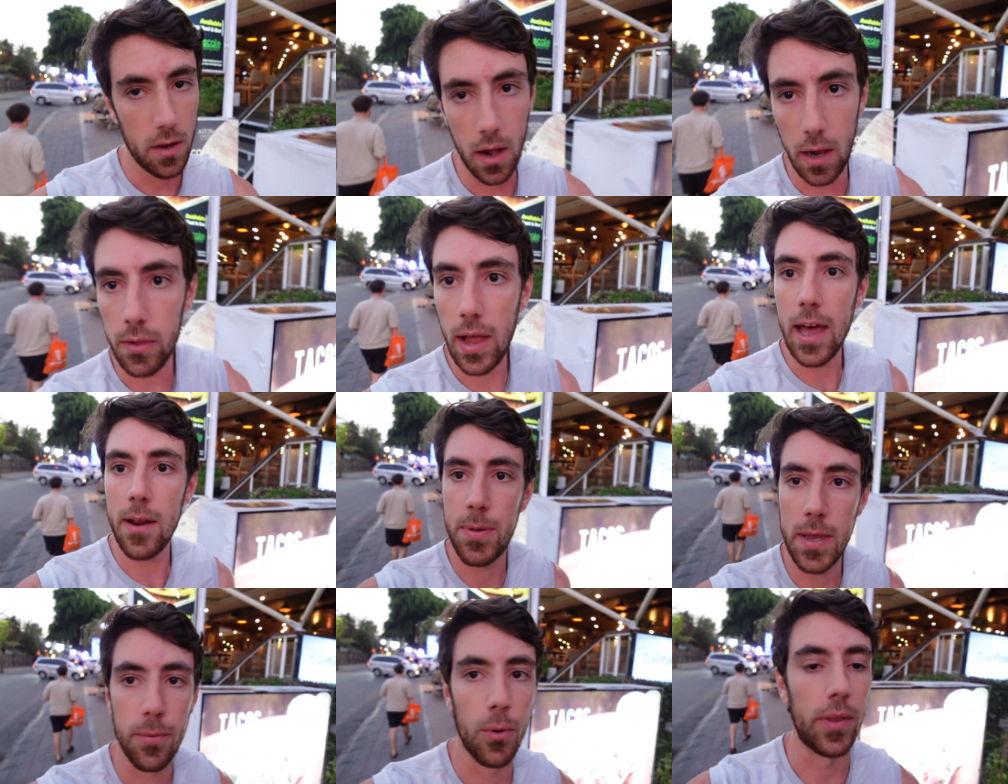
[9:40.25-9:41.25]
A lot of
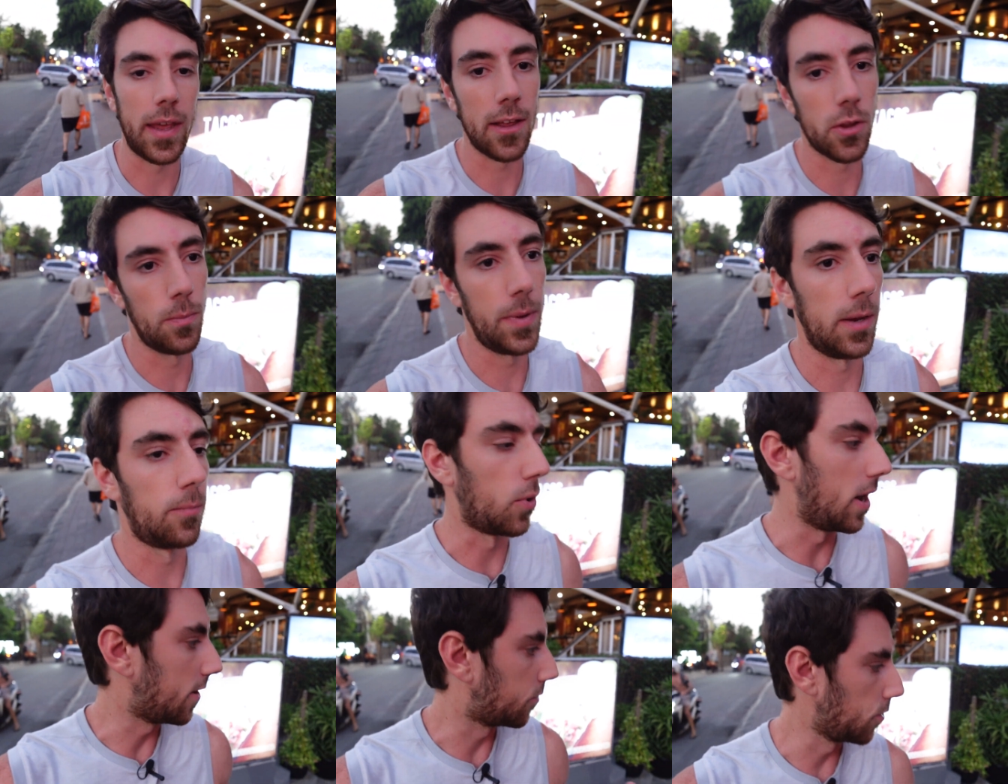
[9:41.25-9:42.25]
people, when they had their big
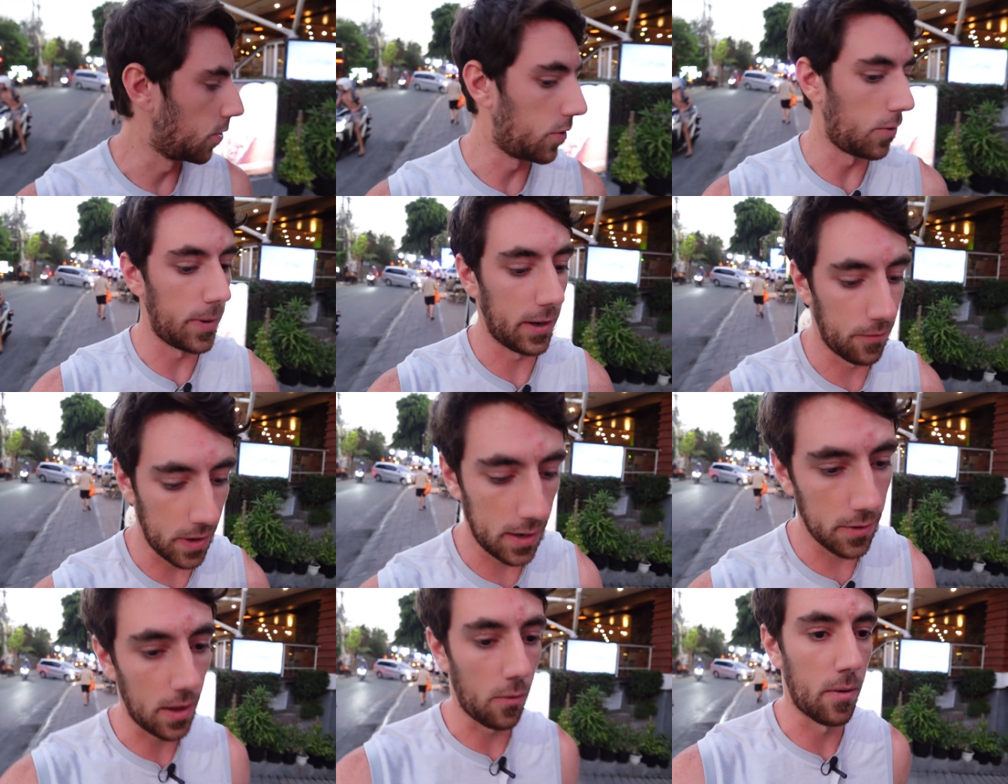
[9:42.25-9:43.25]
breakthrough, their big
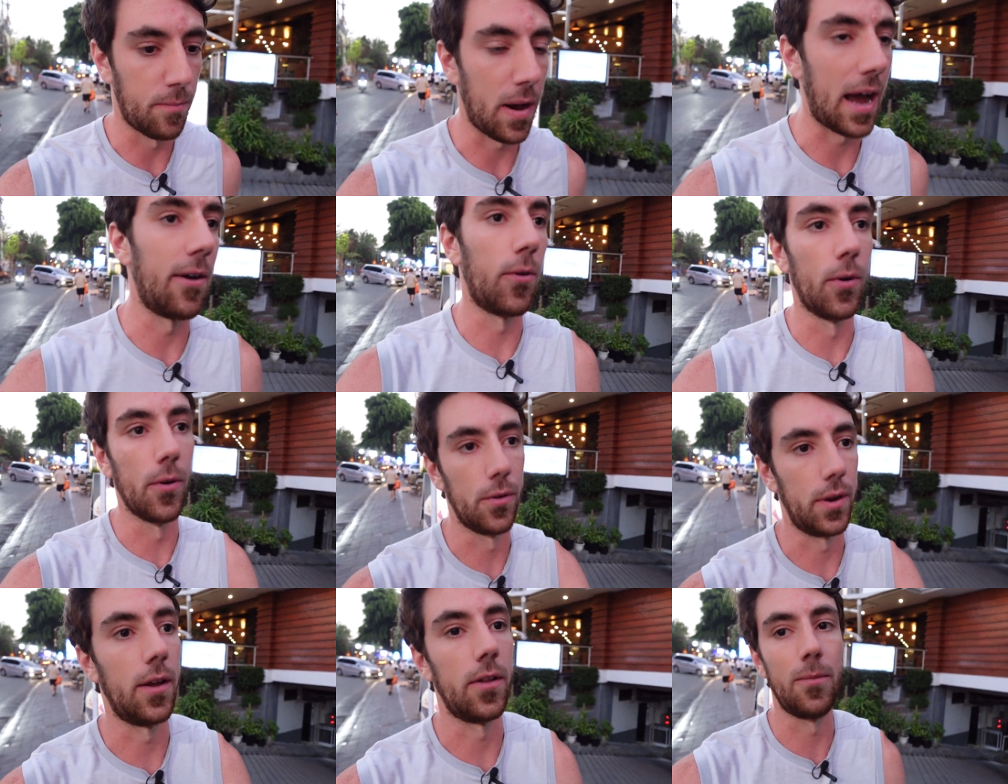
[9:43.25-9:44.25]
video that went
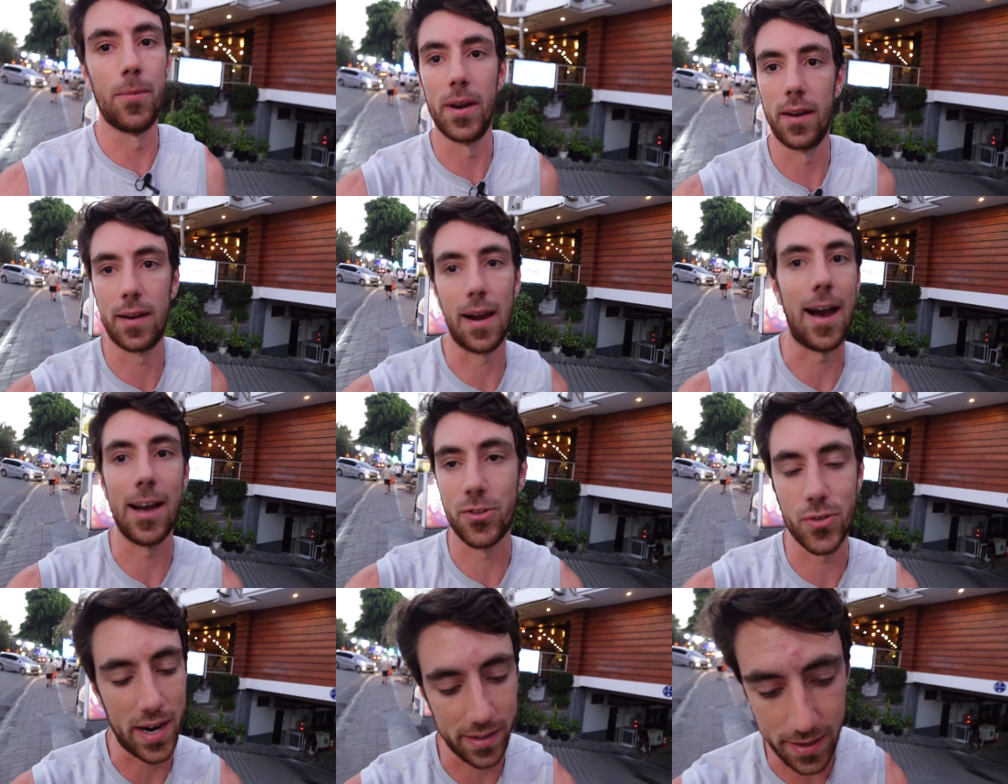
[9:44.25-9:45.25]
viral, you know, their big
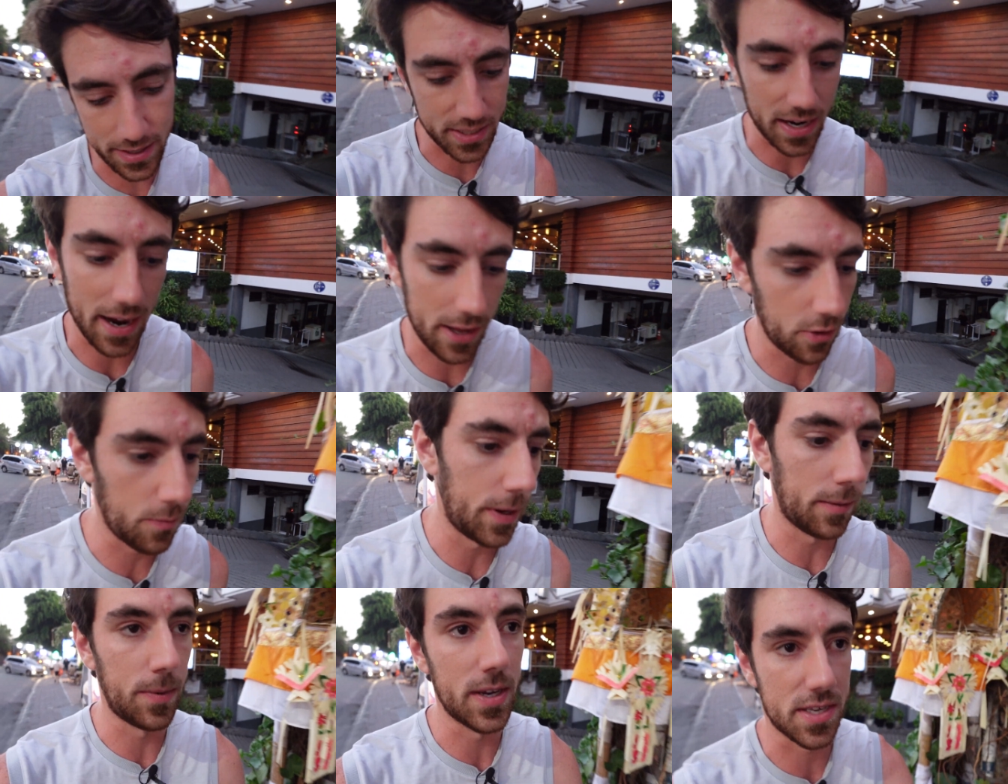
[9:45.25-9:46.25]
contract they signed, their
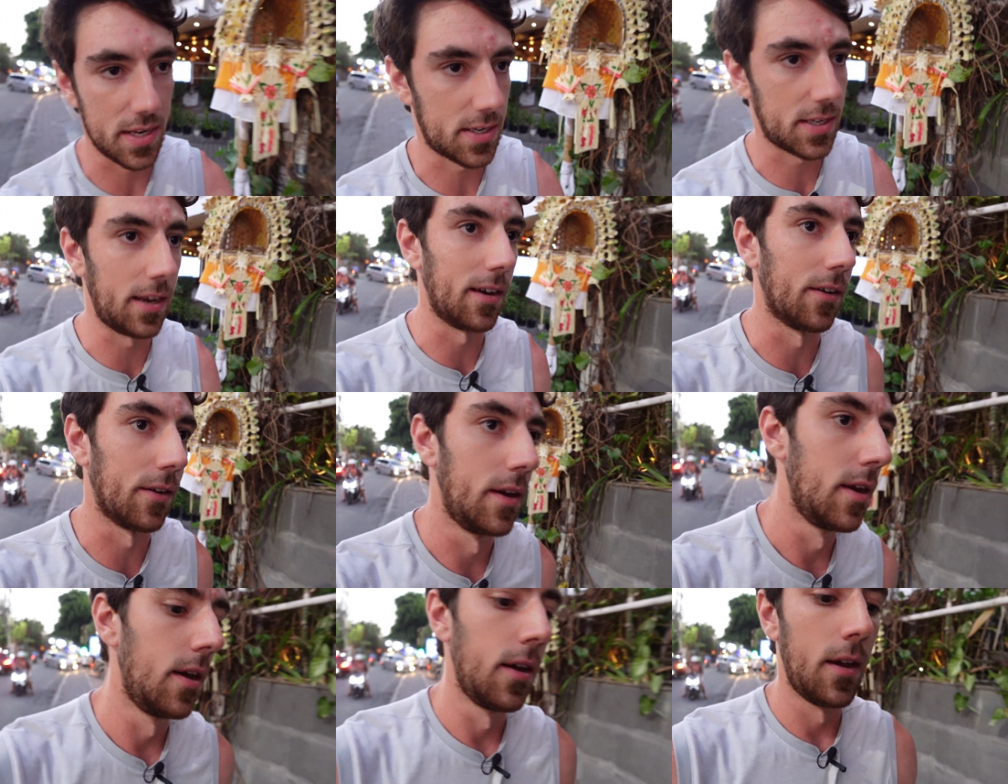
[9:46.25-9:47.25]
big business deal,
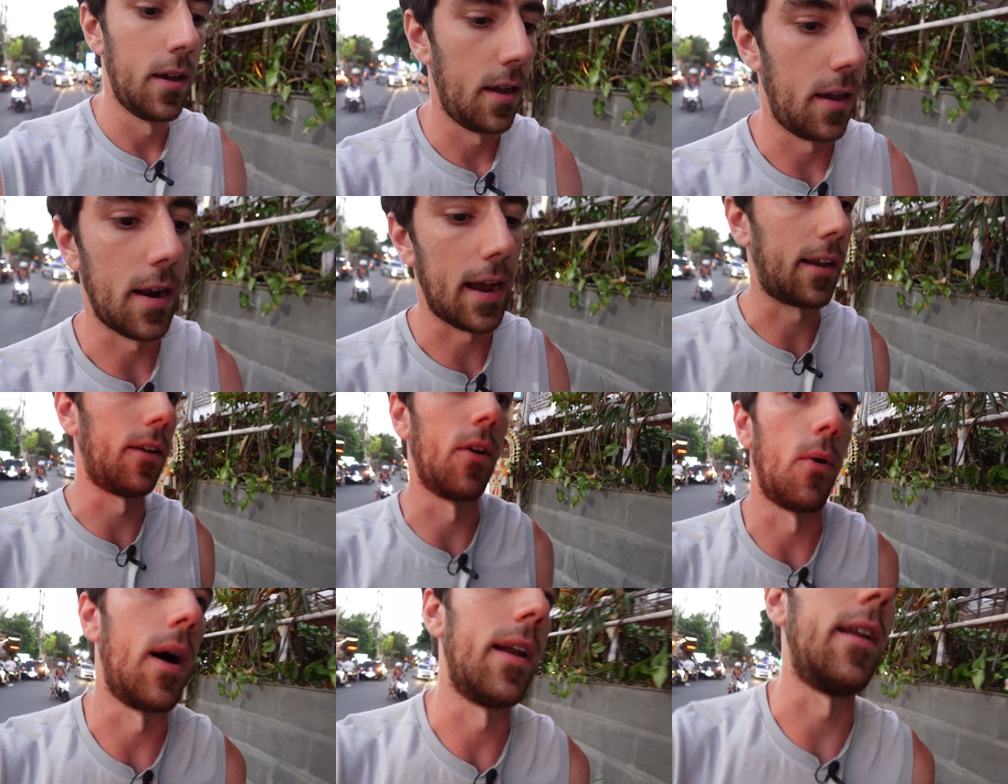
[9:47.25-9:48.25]
you know, I could
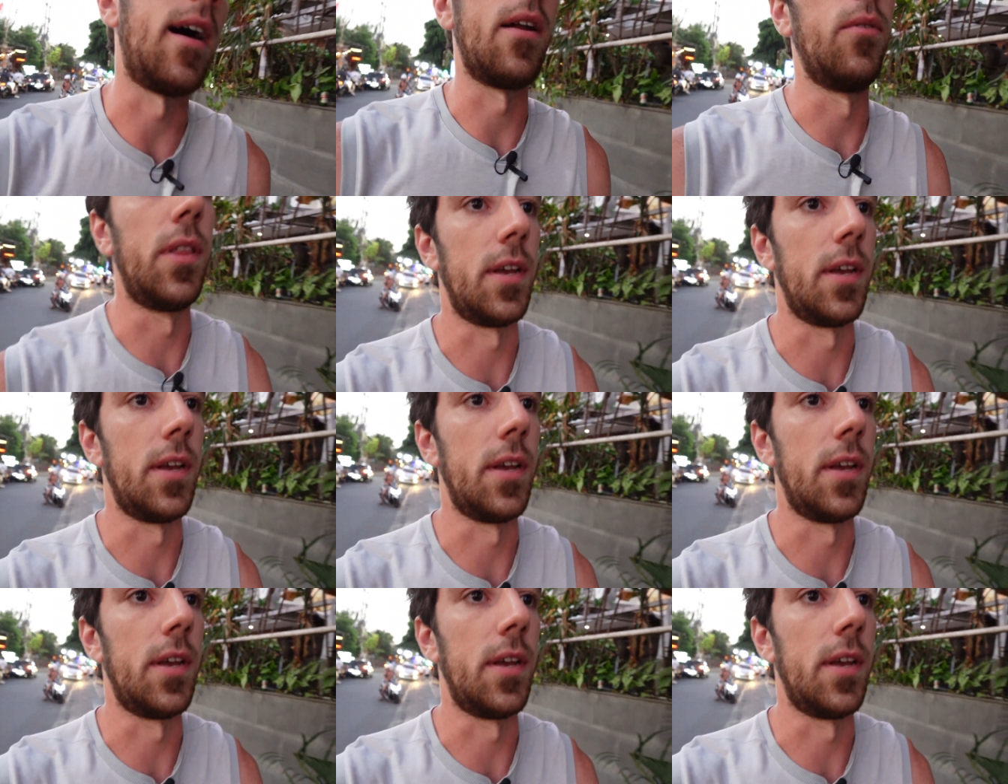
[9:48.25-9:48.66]
go on and on with